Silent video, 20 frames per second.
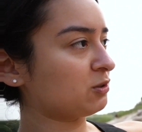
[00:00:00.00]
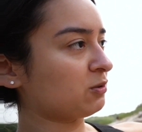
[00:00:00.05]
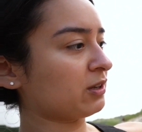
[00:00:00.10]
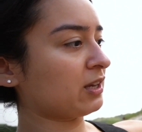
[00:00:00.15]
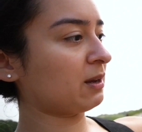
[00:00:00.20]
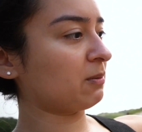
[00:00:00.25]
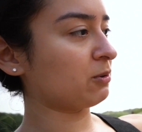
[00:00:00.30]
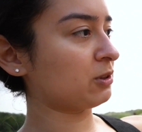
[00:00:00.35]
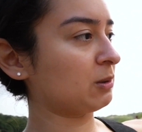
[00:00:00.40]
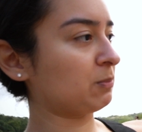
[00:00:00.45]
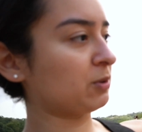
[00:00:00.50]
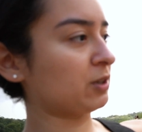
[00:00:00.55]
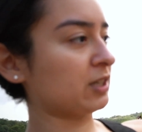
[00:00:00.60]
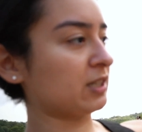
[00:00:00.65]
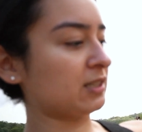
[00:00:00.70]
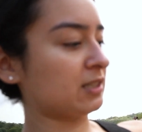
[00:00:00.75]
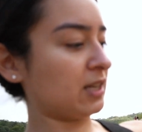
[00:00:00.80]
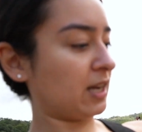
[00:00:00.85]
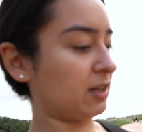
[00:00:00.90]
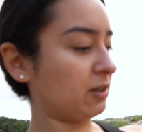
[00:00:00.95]
one came with a pretty
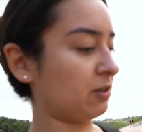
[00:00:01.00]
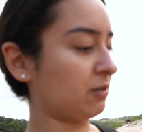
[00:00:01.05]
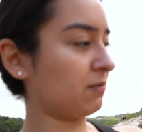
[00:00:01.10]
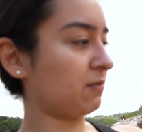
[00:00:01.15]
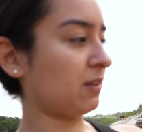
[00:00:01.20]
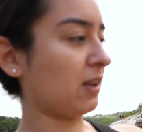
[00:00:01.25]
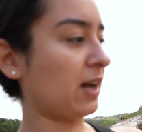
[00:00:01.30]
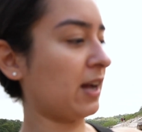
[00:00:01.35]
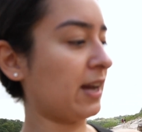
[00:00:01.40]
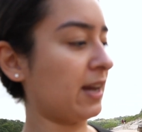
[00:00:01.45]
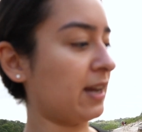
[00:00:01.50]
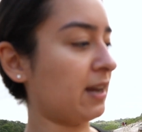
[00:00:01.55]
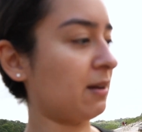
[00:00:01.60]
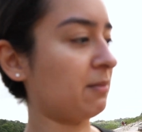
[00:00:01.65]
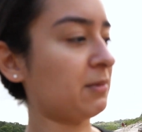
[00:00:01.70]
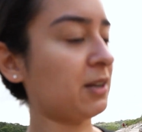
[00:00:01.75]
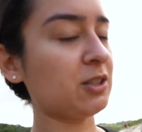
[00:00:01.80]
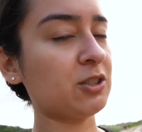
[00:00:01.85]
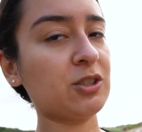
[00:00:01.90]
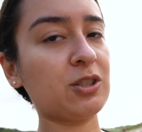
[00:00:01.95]
standard fly. I'm
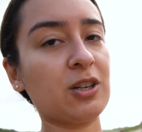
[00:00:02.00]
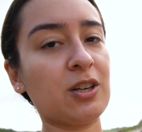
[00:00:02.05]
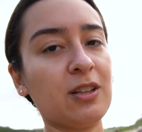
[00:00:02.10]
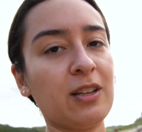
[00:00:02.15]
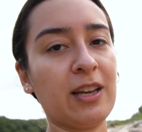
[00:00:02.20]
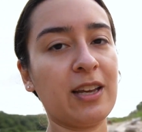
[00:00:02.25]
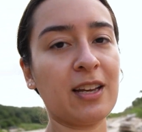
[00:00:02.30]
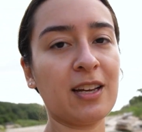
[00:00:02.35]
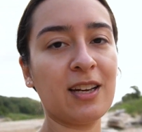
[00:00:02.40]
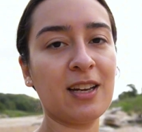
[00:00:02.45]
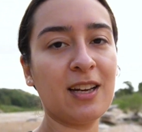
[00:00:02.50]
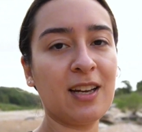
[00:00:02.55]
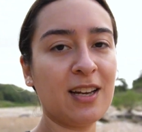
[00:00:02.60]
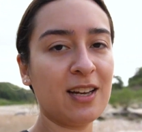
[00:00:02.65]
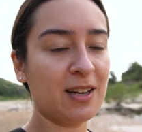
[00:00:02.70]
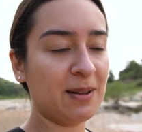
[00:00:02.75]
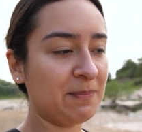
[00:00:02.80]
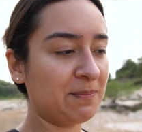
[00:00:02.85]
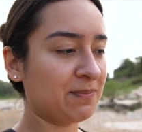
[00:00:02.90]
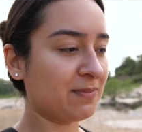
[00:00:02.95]
not sure like
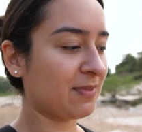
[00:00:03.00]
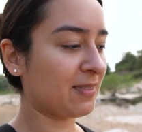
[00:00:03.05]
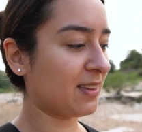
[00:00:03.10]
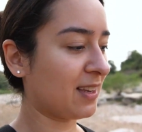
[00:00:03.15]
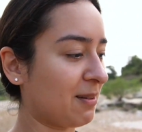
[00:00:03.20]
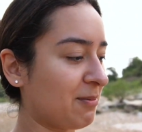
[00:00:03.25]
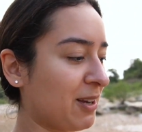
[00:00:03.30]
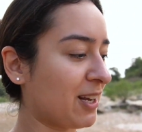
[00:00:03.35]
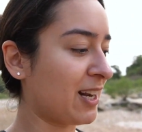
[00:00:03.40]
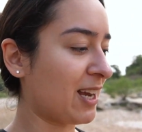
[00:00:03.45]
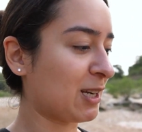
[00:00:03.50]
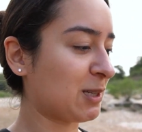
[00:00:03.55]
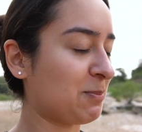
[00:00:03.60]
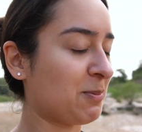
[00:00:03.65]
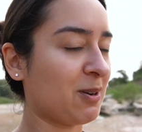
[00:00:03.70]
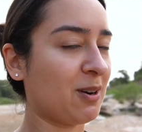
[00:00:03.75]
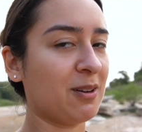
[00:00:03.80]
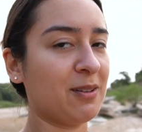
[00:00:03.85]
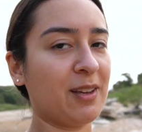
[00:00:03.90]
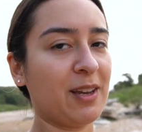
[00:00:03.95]
I'm not an
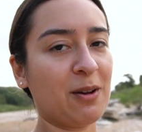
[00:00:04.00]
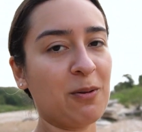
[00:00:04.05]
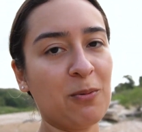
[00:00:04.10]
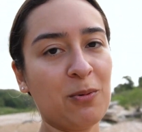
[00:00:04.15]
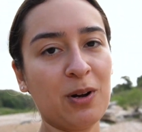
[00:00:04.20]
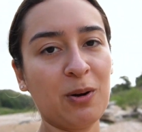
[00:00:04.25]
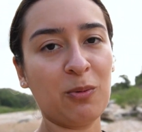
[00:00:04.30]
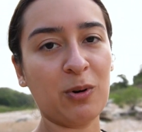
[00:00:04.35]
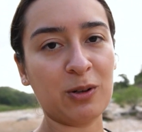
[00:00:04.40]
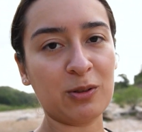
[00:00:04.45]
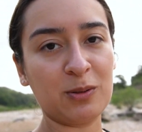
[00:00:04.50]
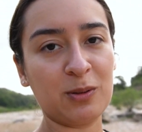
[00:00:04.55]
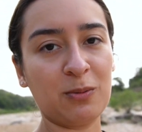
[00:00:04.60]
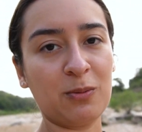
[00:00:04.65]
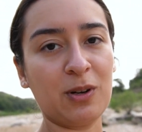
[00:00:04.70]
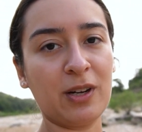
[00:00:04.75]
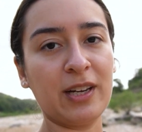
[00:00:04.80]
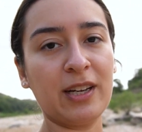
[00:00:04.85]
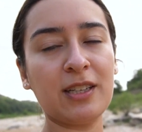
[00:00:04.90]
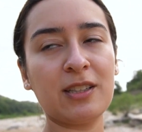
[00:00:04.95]
expert on like what works with
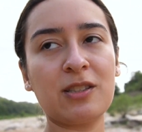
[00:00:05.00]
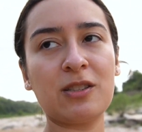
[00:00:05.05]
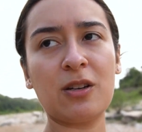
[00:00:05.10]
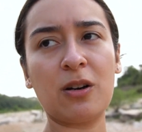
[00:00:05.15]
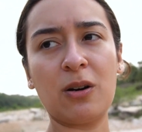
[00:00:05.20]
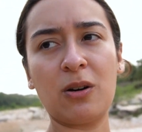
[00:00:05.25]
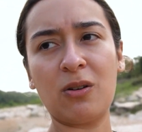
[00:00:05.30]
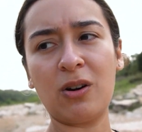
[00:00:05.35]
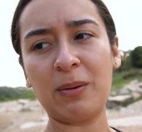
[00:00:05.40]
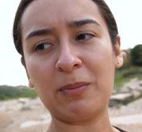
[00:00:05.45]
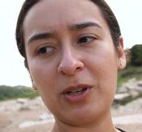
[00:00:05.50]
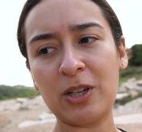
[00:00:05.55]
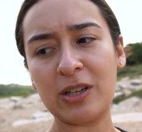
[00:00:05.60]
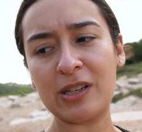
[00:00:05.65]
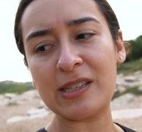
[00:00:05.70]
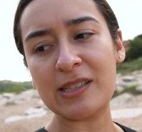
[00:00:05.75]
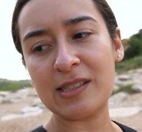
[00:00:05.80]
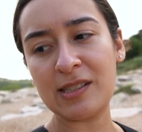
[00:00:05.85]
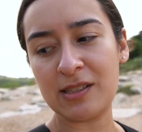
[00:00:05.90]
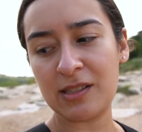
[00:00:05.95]
what, so I'm
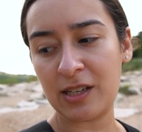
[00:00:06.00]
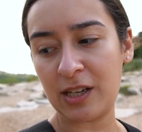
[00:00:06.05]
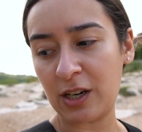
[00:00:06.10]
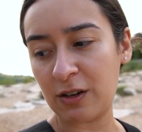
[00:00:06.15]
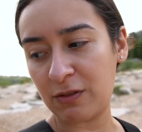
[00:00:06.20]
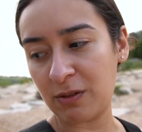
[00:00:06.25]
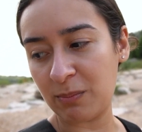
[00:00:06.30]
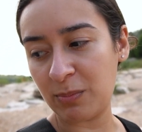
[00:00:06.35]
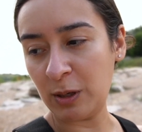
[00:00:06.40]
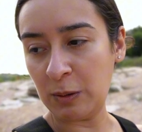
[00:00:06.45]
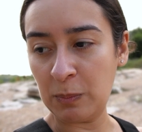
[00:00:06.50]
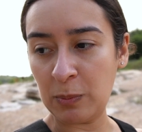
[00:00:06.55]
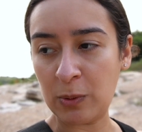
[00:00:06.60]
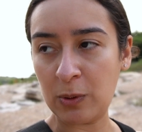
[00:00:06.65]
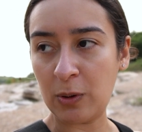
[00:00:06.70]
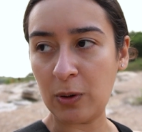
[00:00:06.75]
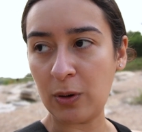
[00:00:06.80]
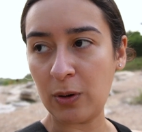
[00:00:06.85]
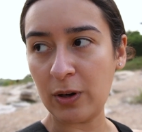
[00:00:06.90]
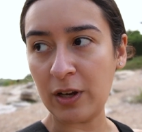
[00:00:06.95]
curious to hear from
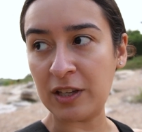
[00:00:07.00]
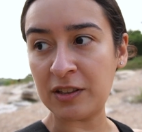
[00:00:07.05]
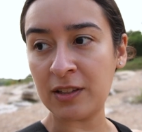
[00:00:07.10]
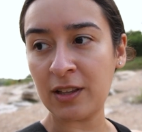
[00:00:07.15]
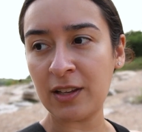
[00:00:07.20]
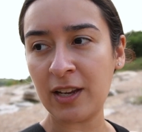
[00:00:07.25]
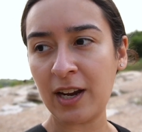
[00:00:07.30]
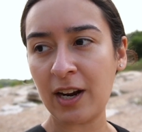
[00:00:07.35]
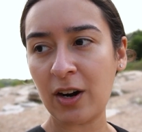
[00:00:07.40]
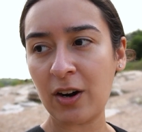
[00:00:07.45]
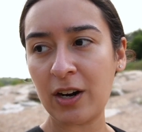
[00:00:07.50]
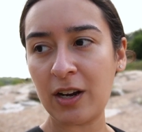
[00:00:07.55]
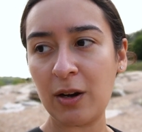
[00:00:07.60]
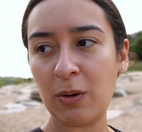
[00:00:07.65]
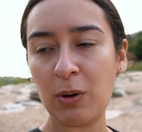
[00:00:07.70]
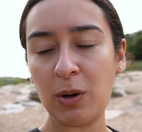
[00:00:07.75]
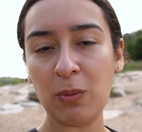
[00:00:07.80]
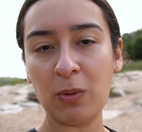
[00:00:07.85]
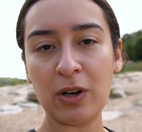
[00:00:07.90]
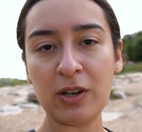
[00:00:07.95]
people in the area
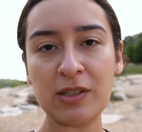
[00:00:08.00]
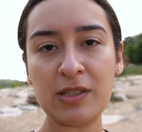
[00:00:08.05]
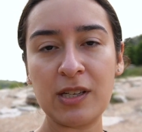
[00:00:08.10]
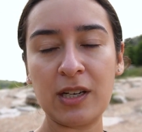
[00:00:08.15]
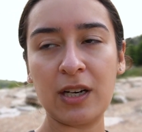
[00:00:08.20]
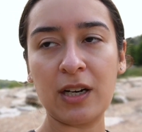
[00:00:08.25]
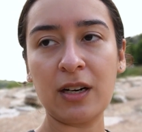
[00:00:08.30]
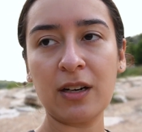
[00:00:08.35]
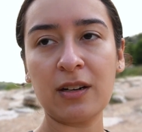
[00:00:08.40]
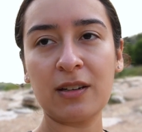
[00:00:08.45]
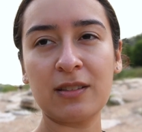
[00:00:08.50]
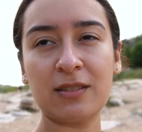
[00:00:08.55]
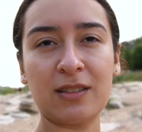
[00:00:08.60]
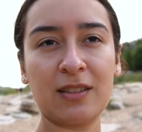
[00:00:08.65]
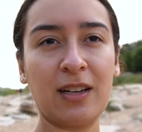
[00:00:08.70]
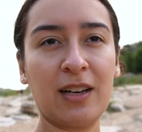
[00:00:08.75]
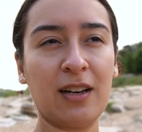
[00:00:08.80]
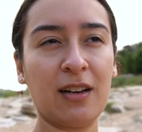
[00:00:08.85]
what works here. 'Cause,